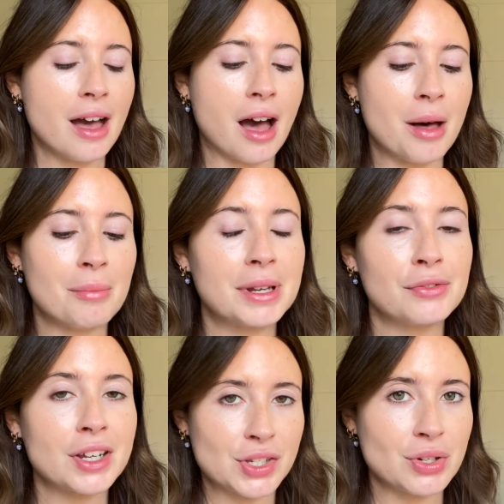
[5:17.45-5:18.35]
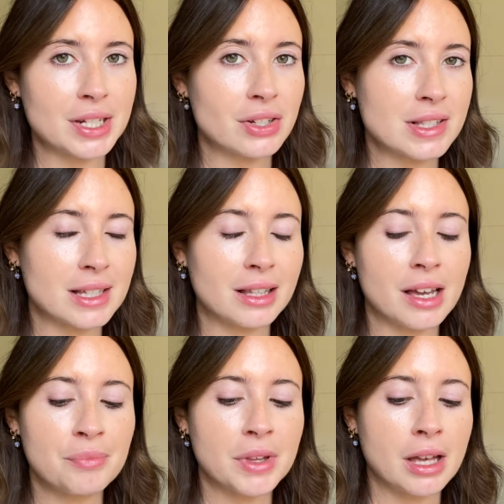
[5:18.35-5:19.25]
But if I do need
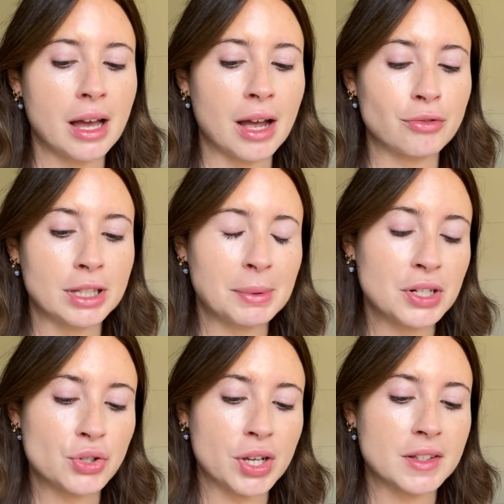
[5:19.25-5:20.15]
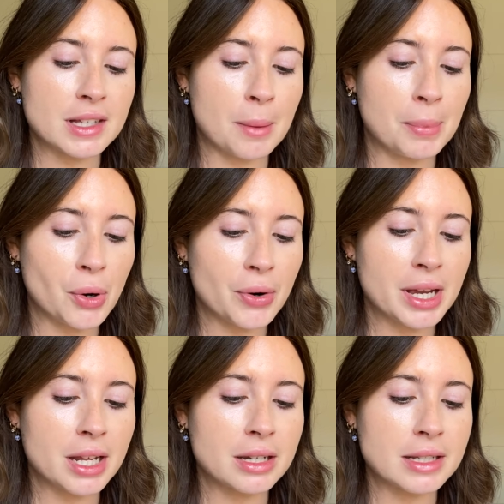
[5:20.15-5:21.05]
concealer, I've really been enjoying this
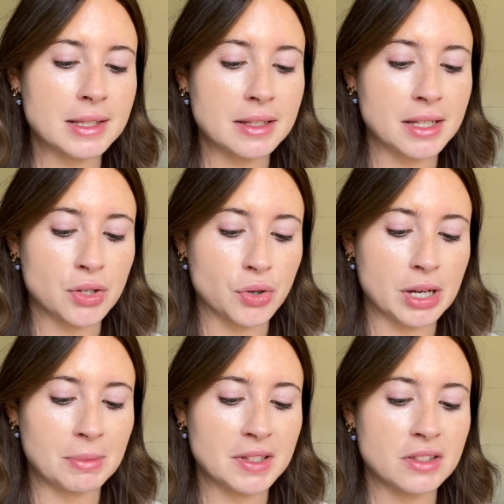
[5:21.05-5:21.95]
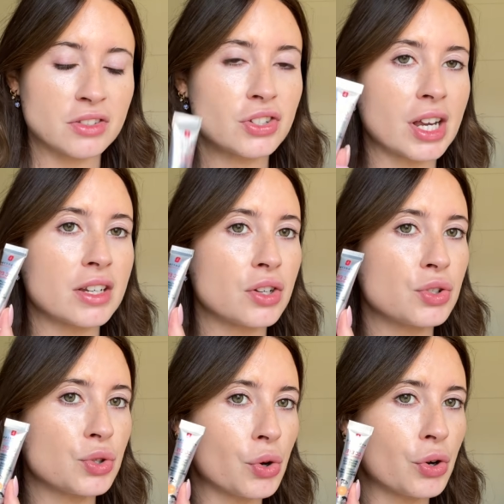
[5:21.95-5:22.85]
Arborian CC cream. This is in the
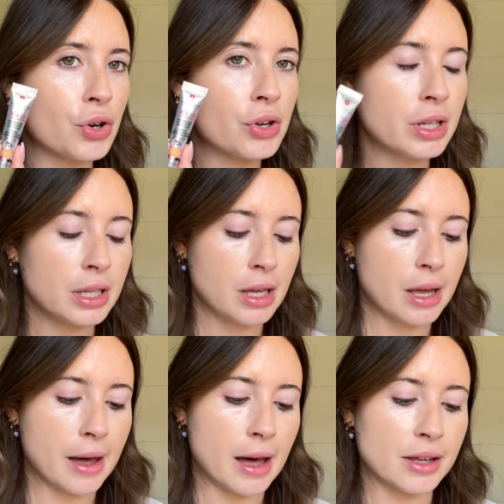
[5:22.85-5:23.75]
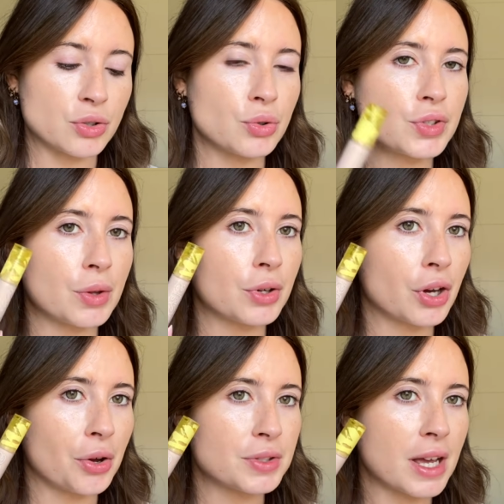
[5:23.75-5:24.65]
shade Door, and also the
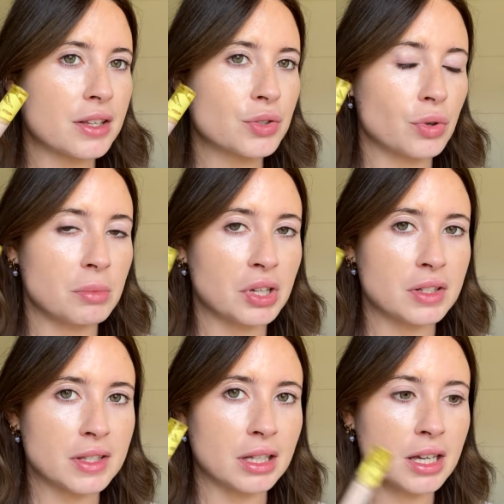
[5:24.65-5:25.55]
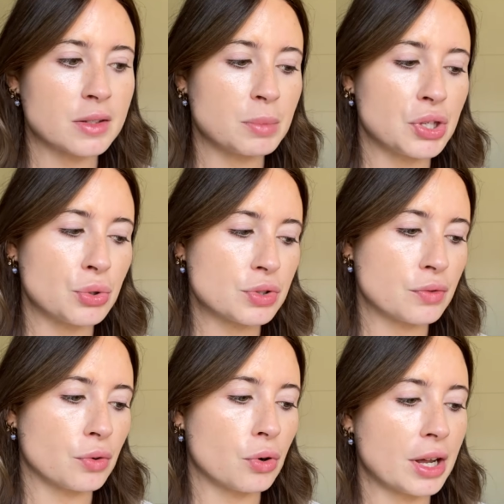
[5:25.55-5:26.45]
Kosas creamy concealer is
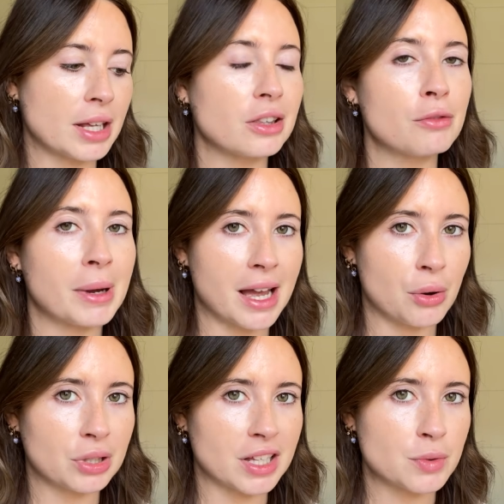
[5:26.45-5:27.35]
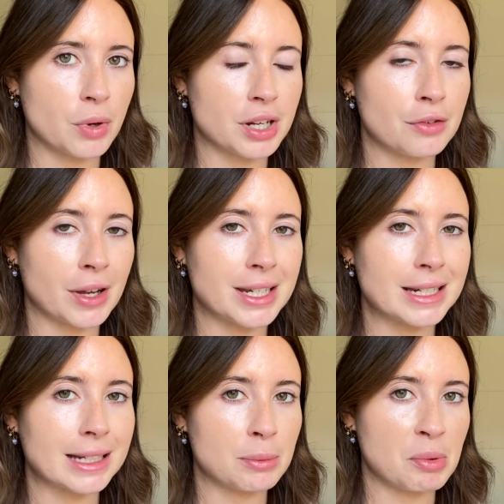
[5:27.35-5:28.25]
beautiful, and I love my Hourglass one if I
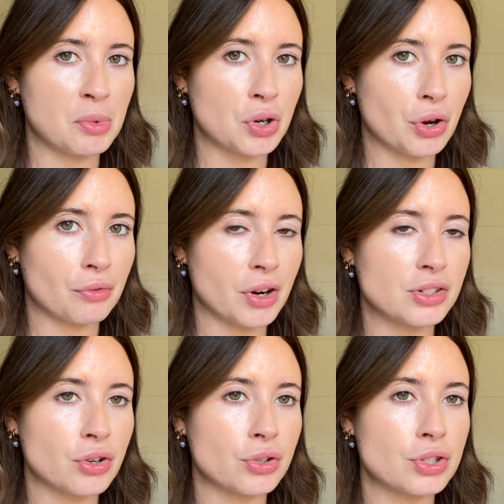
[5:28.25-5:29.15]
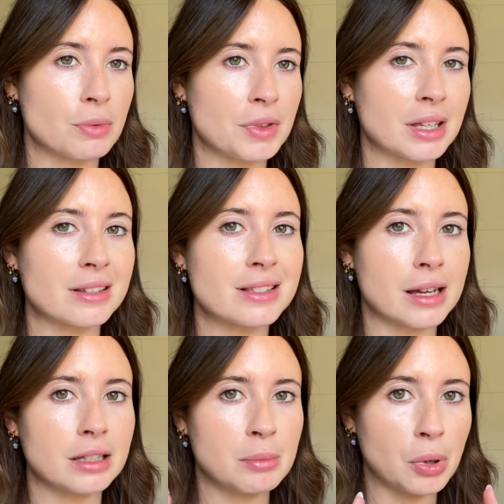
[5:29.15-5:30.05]
need a little bit more coverage or just something
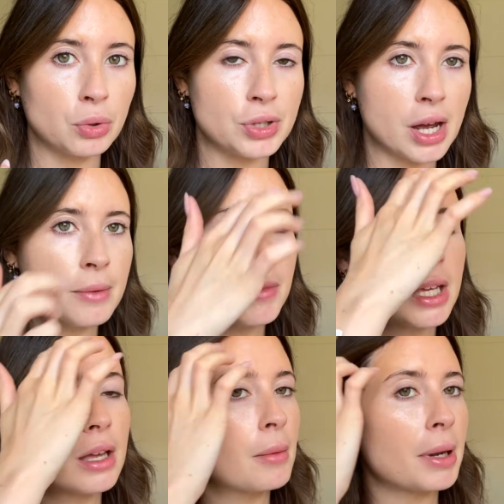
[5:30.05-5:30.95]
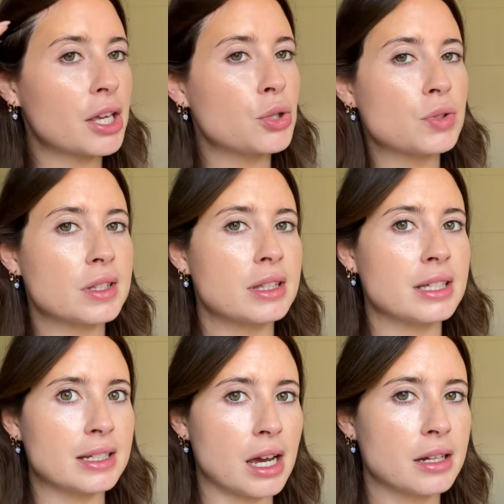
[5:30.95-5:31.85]
slightly bolder, but I use
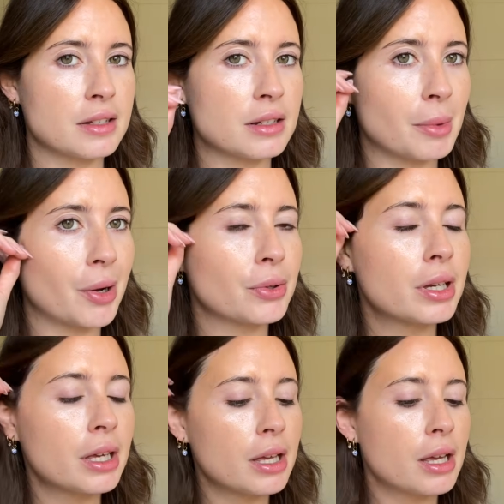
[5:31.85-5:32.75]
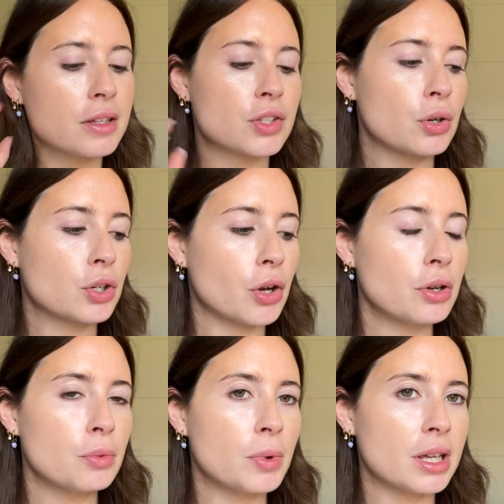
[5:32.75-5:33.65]
the tiniest amount. So I'll go
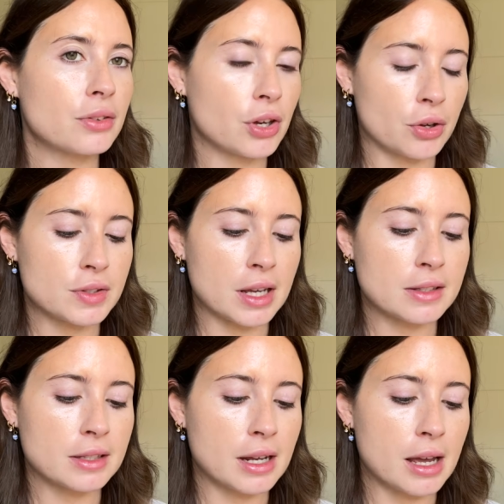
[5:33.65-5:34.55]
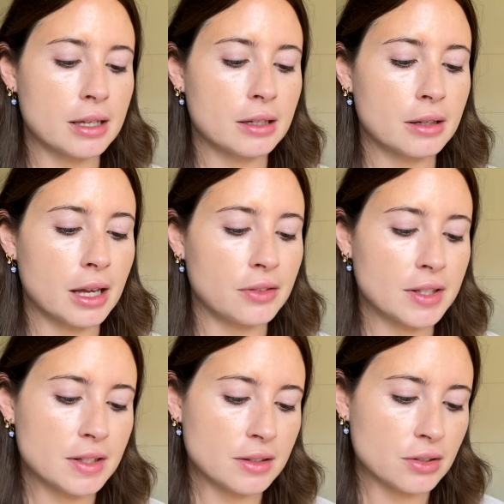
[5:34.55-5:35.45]
in with Kosas today, and
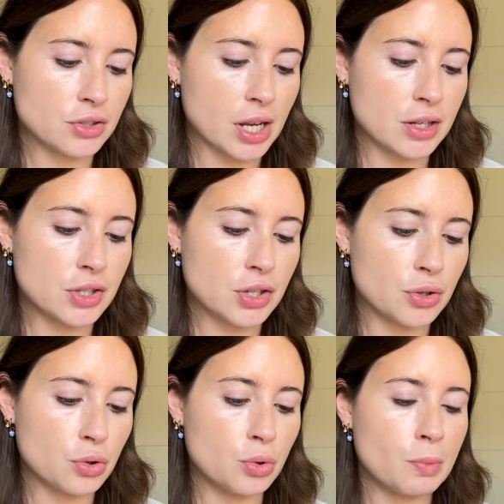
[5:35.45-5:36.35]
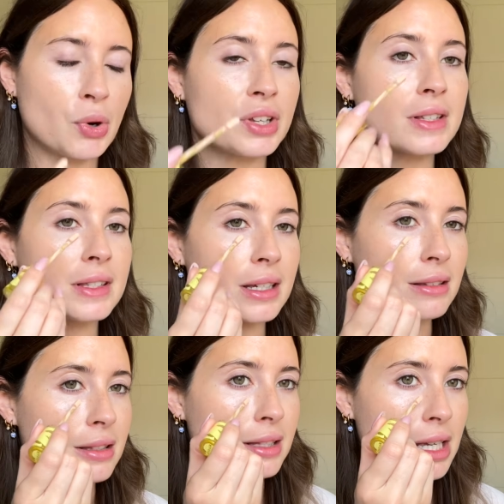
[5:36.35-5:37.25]
this is in the shade
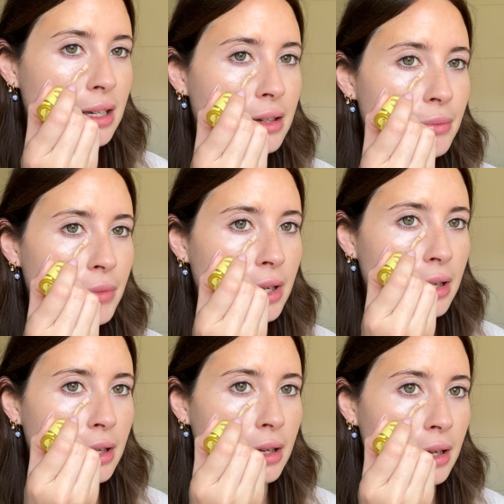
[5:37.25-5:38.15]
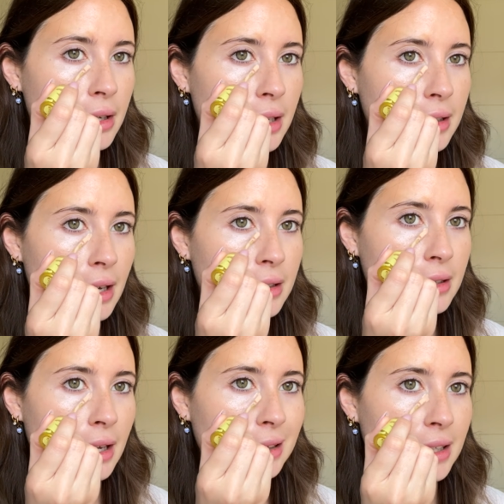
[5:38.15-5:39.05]
2.6C, and
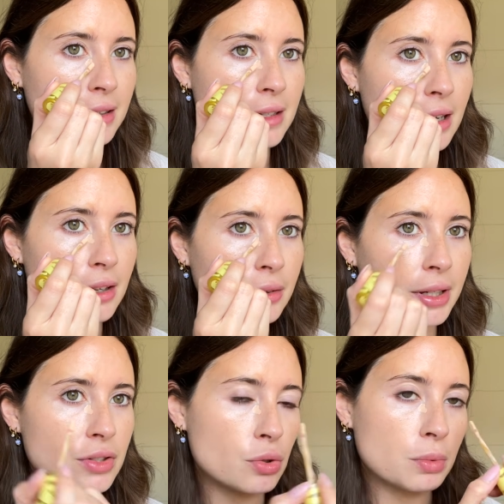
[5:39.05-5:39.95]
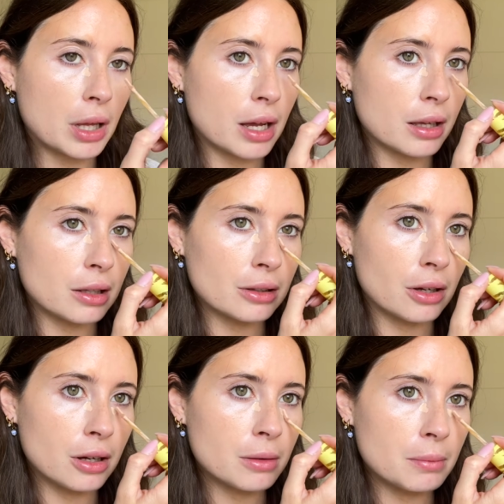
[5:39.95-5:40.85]
again, like I say, I don't like to apply a
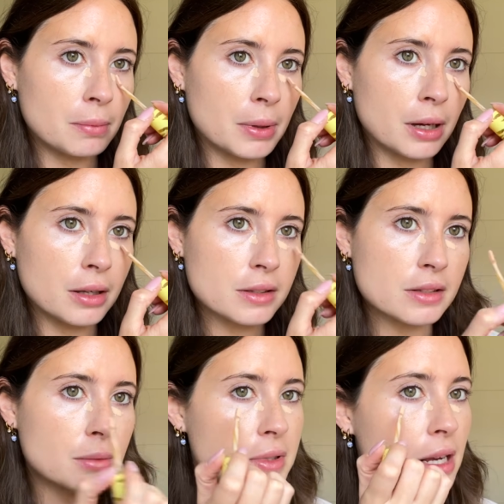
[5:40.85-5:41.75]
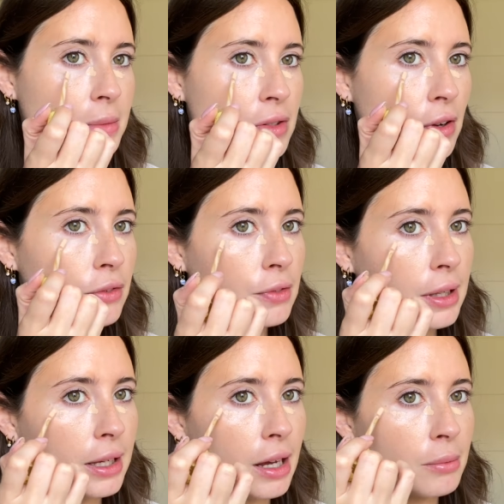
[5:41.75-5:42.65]
lot, but sometimes if I
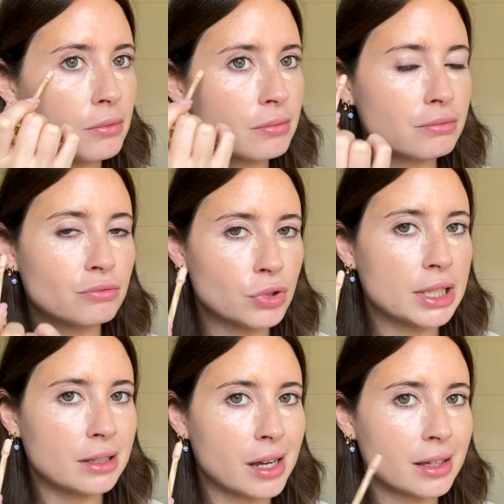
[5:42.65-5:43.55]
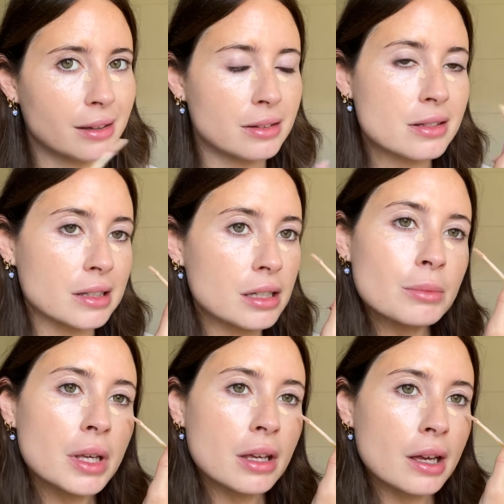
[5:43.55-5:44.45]
feel like I'm really lacking in
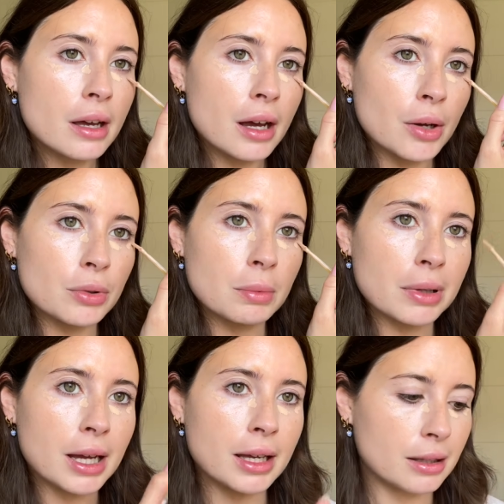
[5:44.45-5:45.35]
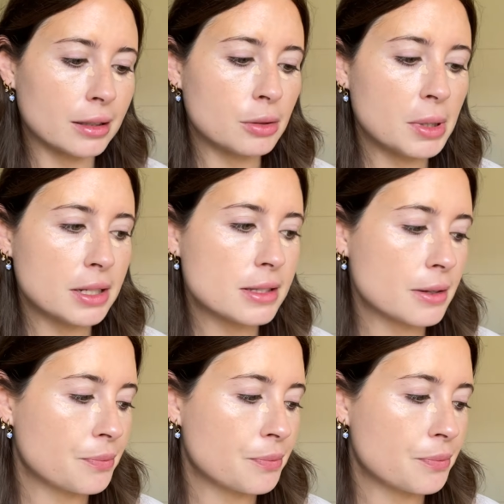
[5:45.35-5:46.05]
sleep, I will apply a little bit,